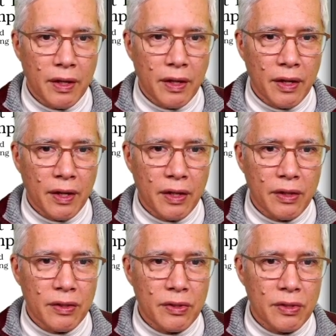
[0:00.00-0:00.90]

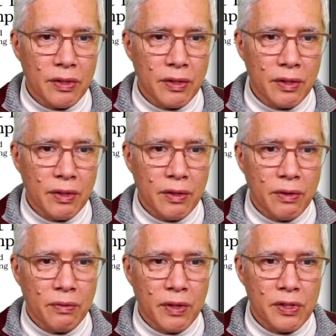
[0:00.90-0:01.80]
And
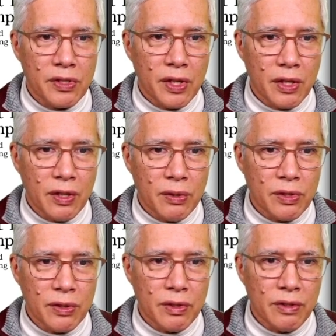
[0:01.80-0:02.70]
I want to say
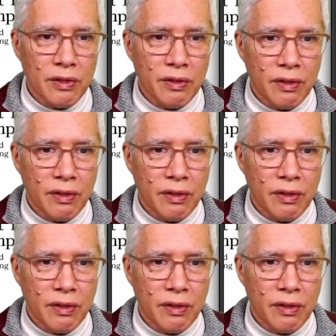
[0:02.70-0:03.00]
user